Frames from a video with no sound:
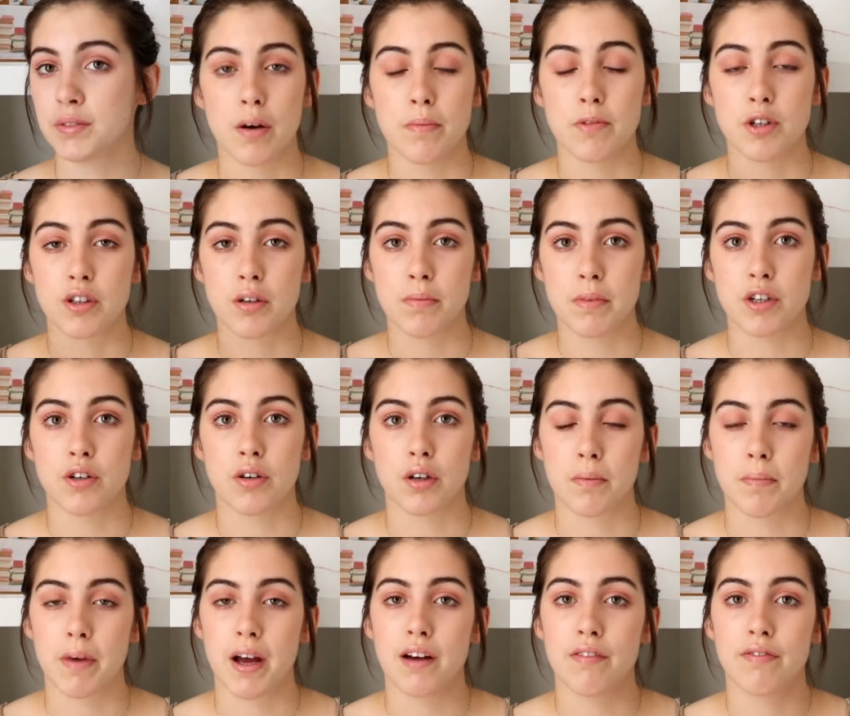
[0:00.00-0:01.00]
So I'm just going to be
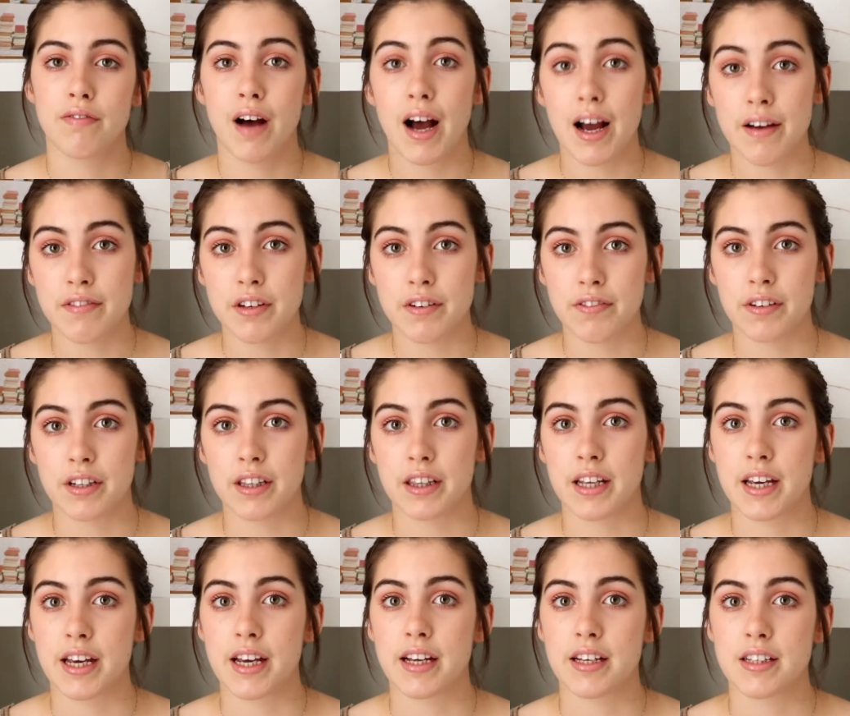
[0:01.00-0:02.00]
talking about five different
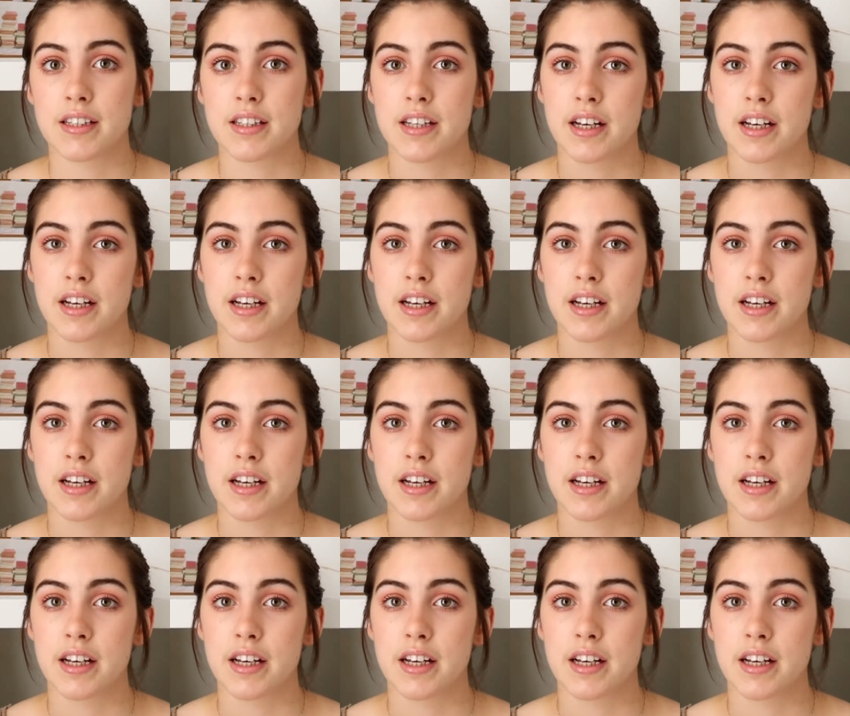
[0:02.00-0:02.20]
things